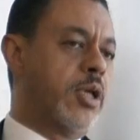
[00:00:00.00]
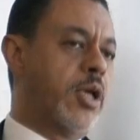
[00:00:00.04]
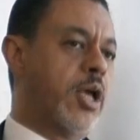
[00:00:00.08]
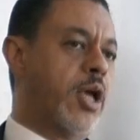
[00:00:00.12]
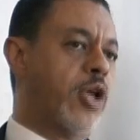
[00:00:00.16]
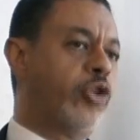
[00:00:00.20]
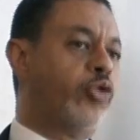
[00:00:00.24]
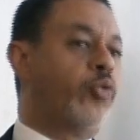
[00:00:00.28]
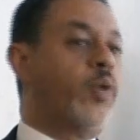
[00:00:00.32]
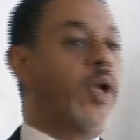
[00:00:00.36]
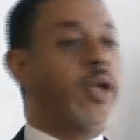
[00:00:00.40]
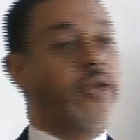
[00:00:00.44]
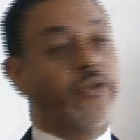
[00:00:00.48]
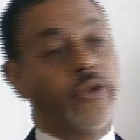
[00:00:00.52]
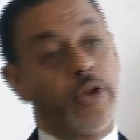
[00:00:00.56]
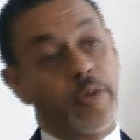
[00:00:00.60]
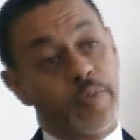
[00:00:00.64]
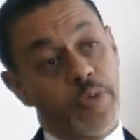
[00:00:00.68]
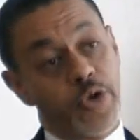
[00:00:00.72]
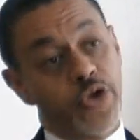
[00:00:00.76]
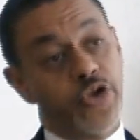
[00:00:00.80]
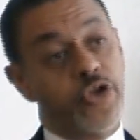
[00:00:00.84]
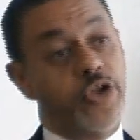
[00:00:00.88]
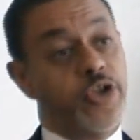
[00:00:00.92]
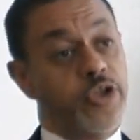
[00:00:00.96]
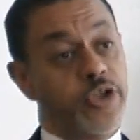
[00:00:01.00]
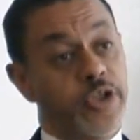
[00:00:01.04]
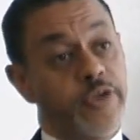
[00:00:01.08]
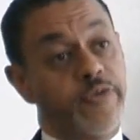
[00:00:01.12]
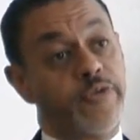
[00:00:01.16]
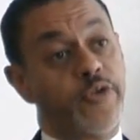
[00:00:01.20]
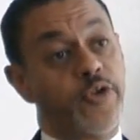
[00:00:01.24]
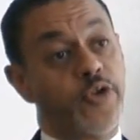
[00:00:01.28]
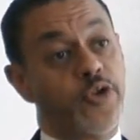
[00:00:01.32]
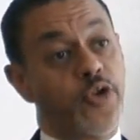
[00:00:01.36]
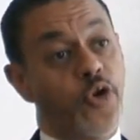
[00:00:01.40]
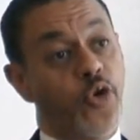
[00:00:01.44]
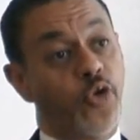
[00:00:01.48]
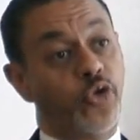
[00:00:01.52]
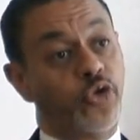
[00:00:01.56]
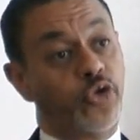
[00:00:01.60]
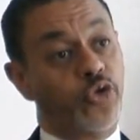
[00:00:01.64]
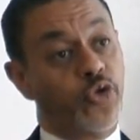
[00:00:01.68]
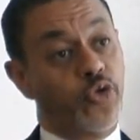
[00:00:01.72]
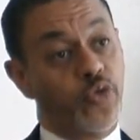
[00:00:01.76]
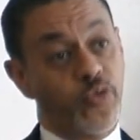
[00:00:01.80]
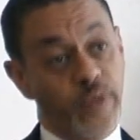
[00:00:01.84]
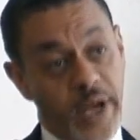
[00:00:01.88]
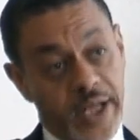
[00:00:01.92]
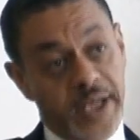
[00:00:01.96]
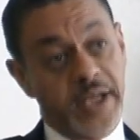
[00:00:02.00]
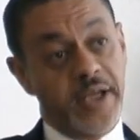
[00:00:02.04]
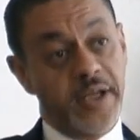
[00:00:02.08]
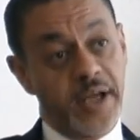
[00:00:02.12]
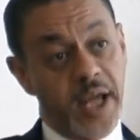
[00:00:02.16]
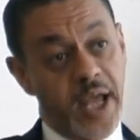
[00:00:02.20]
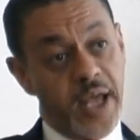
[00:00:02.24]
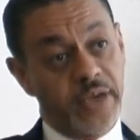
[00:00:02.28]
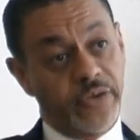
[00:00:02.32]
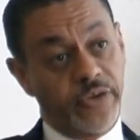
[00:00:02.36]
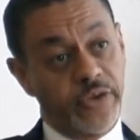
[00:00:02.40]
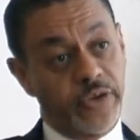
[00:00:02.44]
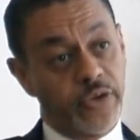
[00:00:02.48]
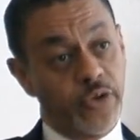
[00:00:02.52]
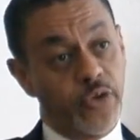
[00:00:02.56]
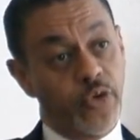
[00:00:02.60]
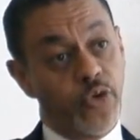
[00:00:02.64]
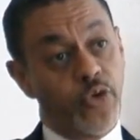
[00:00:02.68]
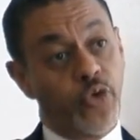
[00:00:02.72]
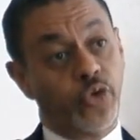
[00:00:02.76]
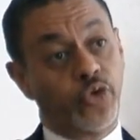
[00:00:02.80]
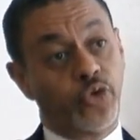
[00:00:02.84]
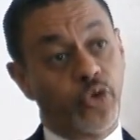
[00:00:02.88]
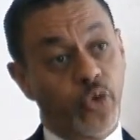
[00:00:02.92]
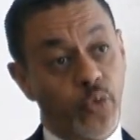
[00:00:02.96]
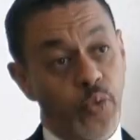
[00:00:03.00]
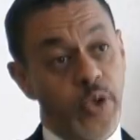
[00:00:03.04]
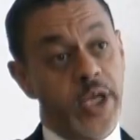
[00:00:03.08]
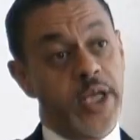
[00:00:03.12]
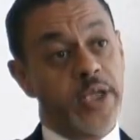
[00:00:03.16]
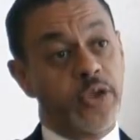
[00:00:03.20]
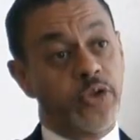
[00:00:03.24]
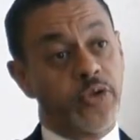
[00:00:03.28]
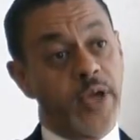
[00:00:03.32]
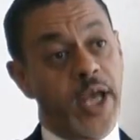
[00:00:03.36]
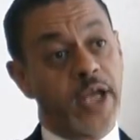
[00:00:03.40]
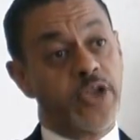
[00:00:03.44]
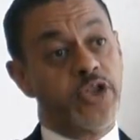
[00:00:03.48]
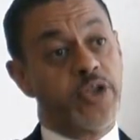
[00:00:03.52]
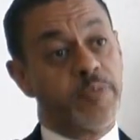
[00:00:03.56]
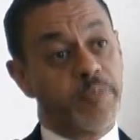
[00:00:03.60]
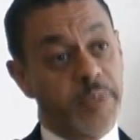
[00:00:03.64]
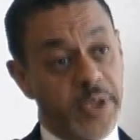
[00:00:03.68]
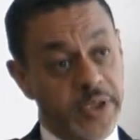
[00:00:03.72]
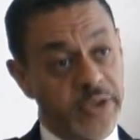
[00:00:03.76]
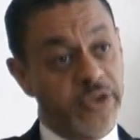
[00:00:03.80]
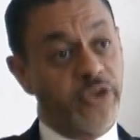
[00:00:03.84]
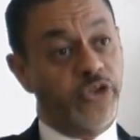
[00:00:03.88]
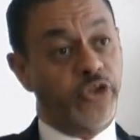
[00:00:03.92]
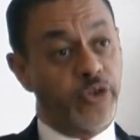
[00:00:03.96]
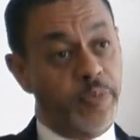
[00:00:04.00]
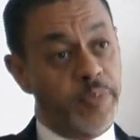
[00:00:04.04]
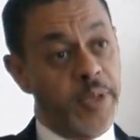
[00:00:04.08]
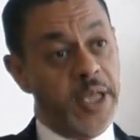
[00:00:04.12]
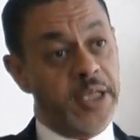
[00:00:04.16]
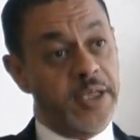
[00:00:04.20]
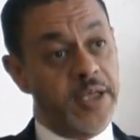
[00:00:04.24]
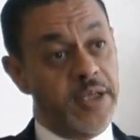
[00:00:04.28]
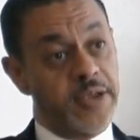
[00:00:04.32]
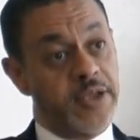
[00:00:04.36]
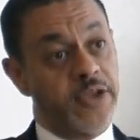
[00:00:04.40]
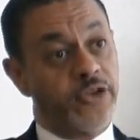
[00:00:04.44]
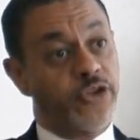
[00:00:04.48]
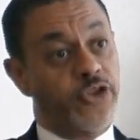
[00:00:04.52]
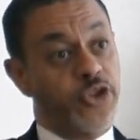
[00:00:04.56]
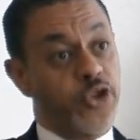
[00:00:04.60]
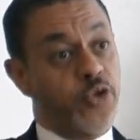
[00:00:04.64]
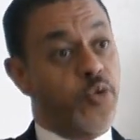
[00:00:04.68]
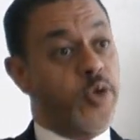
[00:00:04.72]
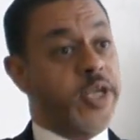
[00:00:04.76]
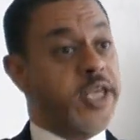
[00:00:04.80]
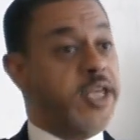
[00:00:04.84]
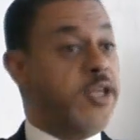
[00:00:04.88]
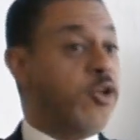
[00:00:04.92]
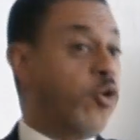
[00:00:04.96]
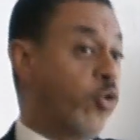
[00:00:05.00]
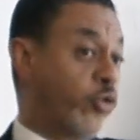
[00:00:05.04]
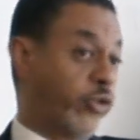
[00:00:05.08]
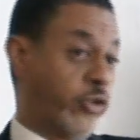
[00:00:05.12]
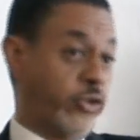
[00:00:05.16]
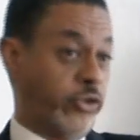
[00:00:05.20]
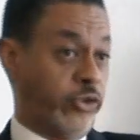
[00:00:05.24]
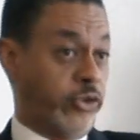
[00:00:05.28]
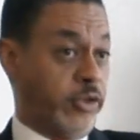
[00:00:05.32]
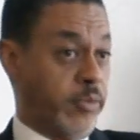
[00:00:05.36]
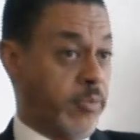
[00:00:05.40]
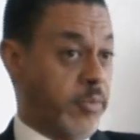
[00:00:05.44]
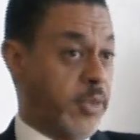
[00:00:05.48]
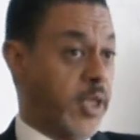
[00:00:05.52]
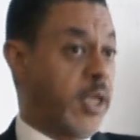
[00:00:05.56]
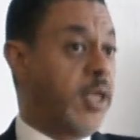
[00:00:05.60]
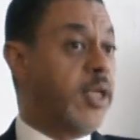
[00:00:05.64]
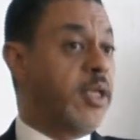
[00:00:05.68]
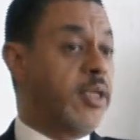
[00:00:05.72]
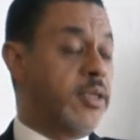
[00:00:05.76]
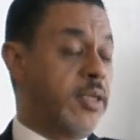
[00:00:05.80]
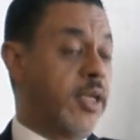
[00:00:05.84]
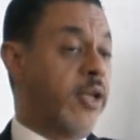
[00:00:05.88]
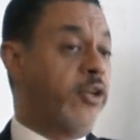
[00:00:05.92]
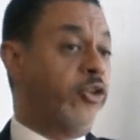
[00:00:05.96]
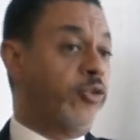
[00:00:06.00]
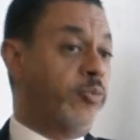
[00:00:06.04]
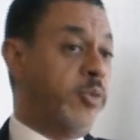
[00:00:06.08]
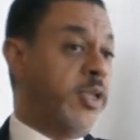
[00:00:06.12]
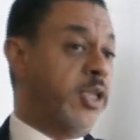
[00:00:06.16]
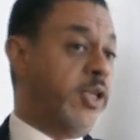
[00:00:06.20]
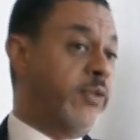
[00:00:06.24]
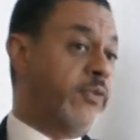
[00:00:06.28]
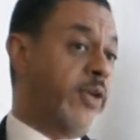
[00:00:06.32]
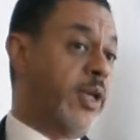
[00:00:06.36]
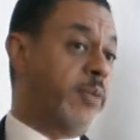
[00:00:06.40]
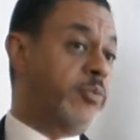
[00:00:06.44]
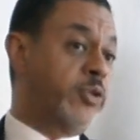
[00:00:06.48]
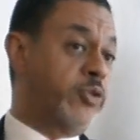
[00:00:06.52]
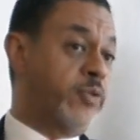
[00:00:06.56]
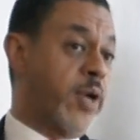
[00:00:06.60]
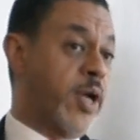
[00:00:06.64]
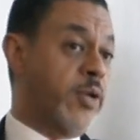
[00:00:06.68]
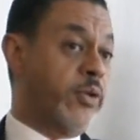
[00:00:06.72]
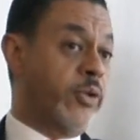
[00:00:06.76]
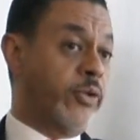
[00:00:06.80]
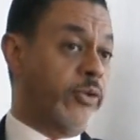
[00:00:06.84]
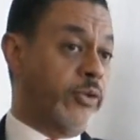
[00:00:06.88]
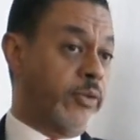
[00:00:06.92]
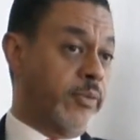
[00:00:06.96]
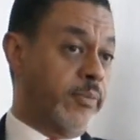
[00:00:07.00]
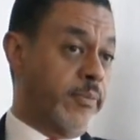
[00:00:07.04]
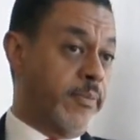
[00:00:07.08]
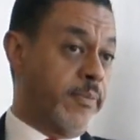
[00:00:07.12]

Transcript: as well as an opportunity for those who recognize it and those who are willing to actually participate in this new ecosystem that is being developed around us.